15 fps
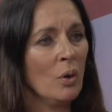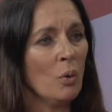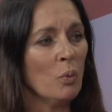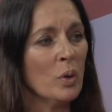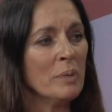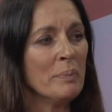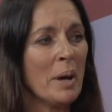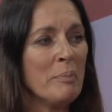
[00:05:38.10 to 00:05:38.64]

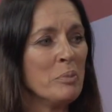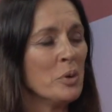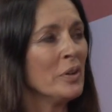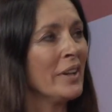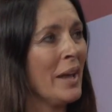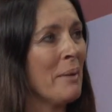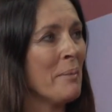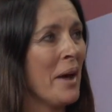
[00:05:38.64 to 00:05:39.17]
when my
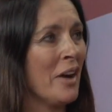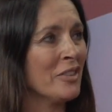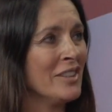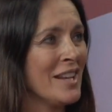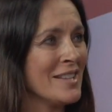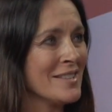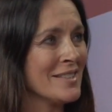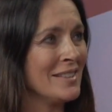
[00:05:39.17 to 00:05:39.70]
book came out
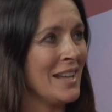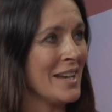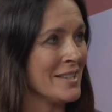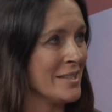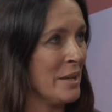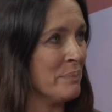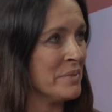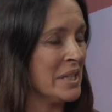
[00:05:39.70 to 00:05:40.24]

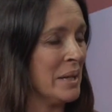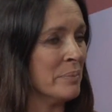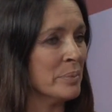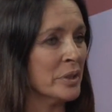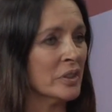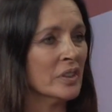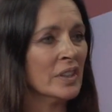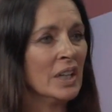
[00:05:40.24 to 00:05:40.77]
last
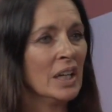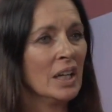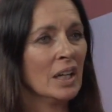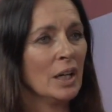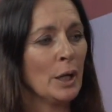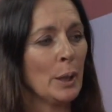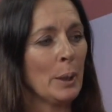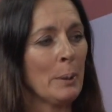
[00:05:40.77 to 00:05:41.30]
September,
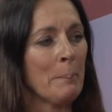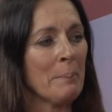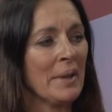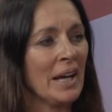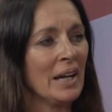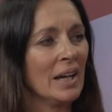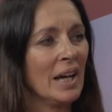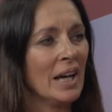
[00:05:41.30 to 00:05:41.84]

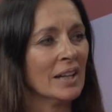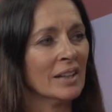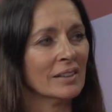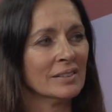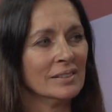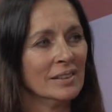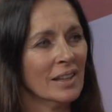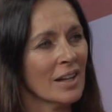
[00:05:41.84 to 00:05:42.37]
I
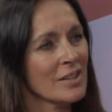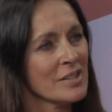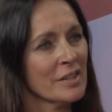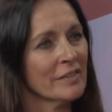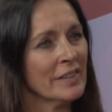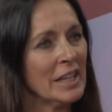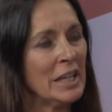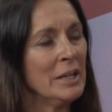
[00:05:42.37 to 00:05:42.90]
got lots
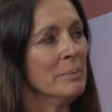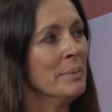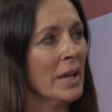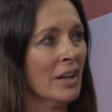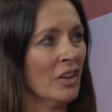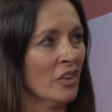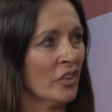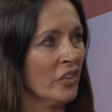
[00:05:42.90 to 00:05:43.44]
of
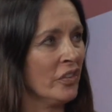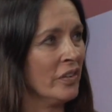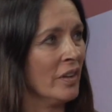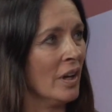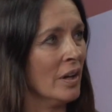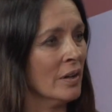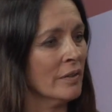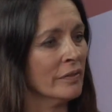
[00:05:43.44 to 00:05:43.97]
emails
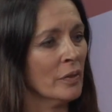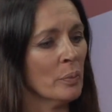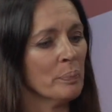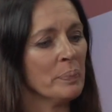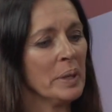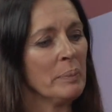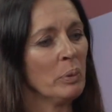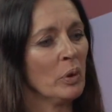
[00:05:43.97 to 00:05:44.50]
from
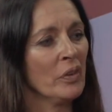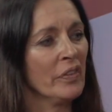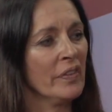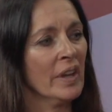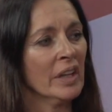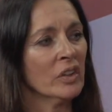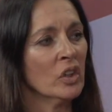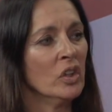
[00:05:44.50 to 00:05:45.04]
people
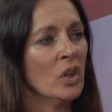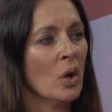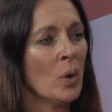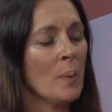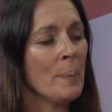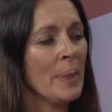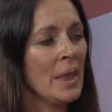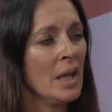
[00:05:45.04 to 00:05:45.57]
saying,
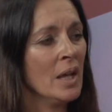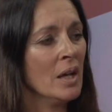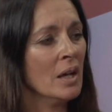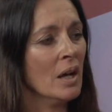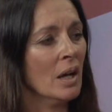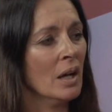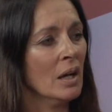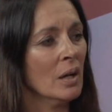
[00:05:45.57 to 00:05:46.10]

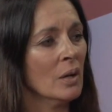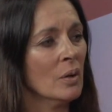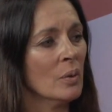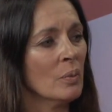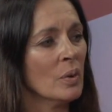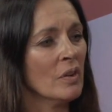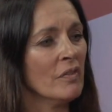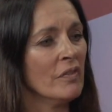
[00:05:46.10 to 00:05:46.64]

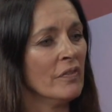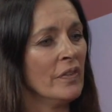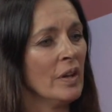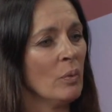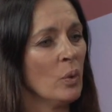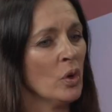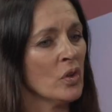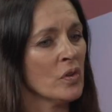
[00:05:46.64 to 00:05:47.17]

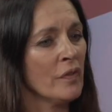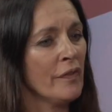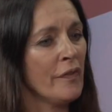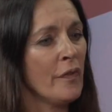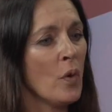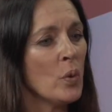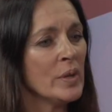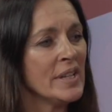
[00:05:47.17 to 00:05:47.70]
there were
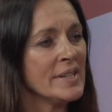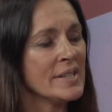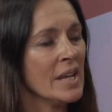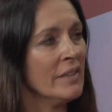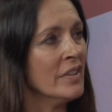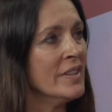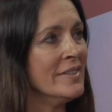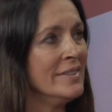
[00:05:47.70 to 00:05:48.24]

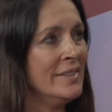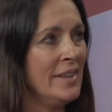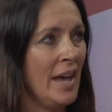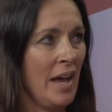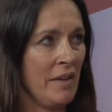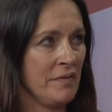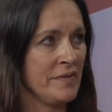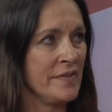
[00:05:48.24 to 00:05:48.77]
47
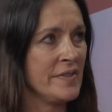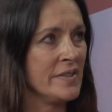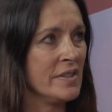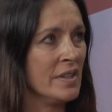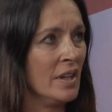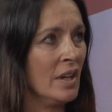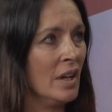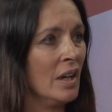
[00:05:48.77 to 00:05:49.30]

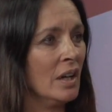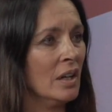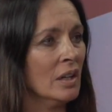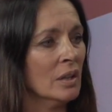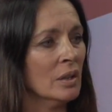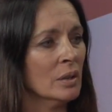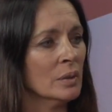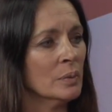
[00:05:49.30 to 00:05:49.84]
deaths
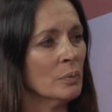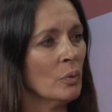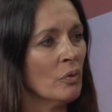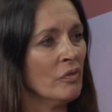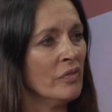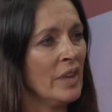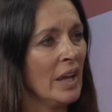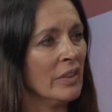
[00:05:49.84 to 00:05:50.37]

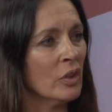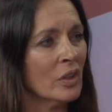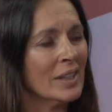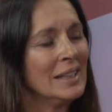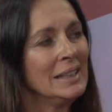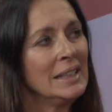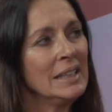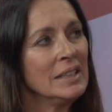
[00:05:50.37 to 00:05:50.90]
that the
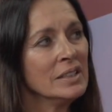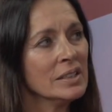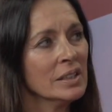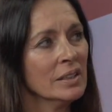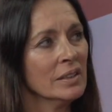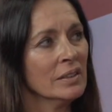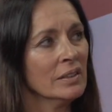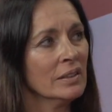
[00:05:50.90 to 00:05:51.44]

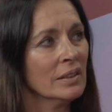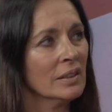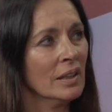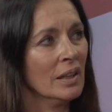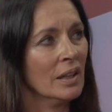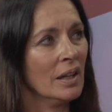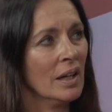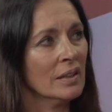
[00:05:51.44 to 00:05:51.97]
Clinton
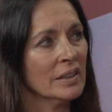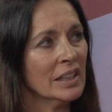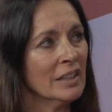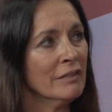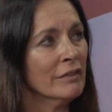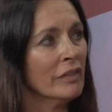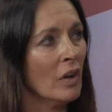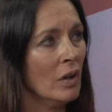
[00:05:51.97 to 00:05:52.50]
are
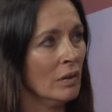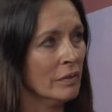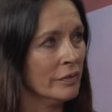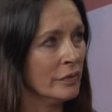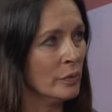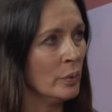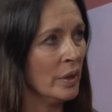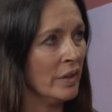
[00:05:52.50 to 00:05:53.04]

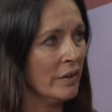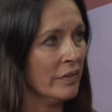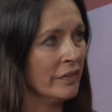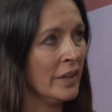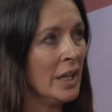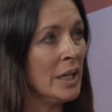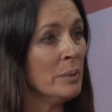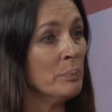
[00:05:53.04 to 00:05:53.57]
involved
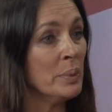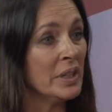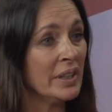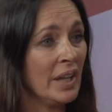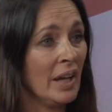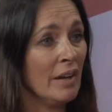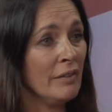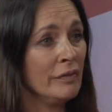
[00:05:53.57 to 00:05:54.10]
with. Be
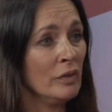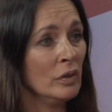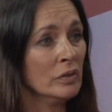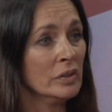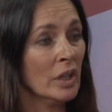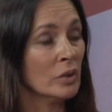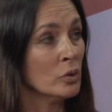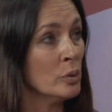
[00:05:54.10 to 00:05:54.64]
careful
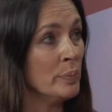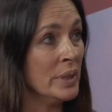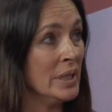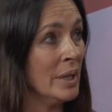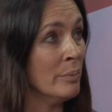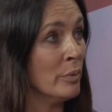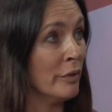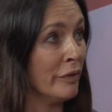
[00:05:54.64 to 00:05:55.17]
not to be
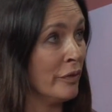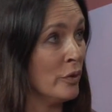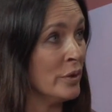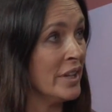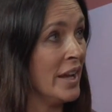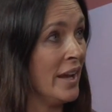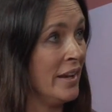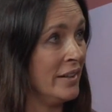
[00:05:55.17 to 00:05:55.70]
number
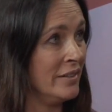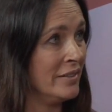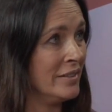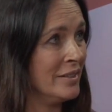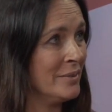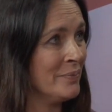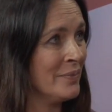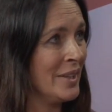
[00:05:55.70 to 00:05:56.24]

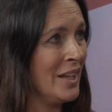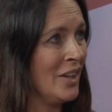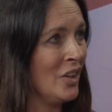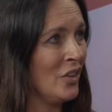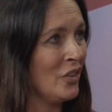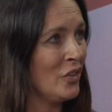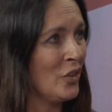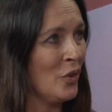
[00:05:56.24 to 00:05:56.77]
48.
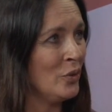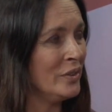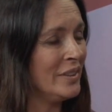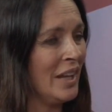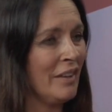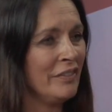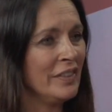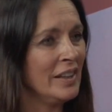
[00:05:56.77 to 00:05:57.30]
So
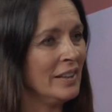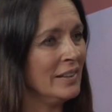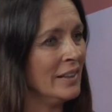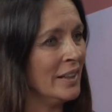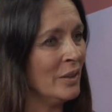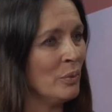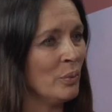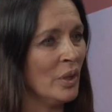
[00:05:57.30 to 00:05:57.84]

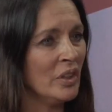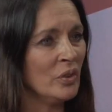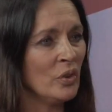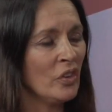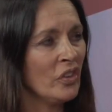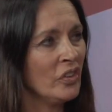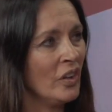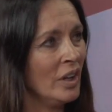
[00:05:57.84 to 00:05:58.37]
definitely, when you
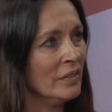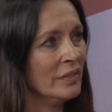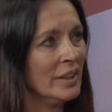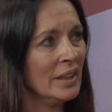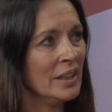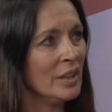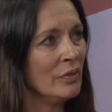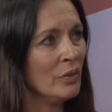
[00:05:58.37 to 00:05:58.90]
start
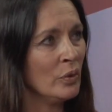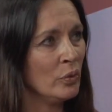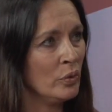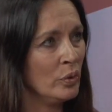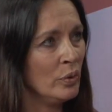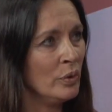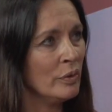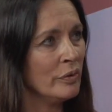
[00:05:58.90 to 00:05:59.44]
telling the
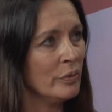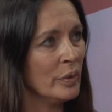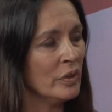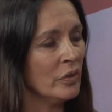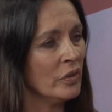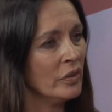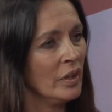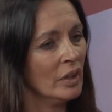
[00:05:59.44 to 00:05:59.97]
truth, when
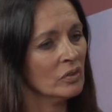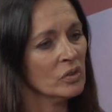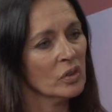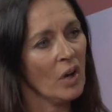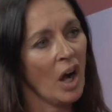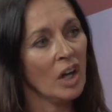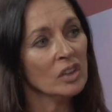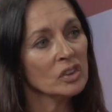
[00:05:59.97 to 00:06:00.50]
you start
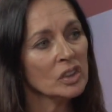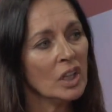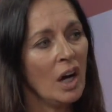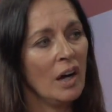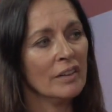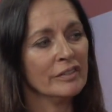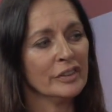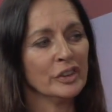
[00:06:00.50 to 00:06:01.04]
to
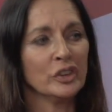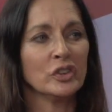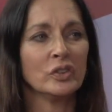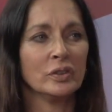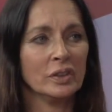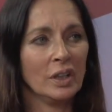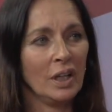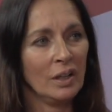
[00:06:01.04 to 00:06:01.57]
uncover
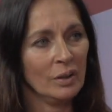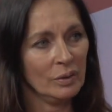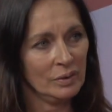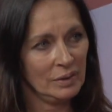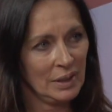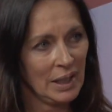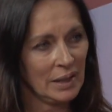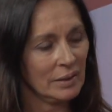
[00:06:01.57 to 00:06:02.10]

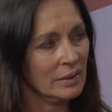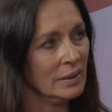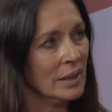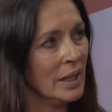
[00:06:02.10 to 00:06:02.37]
like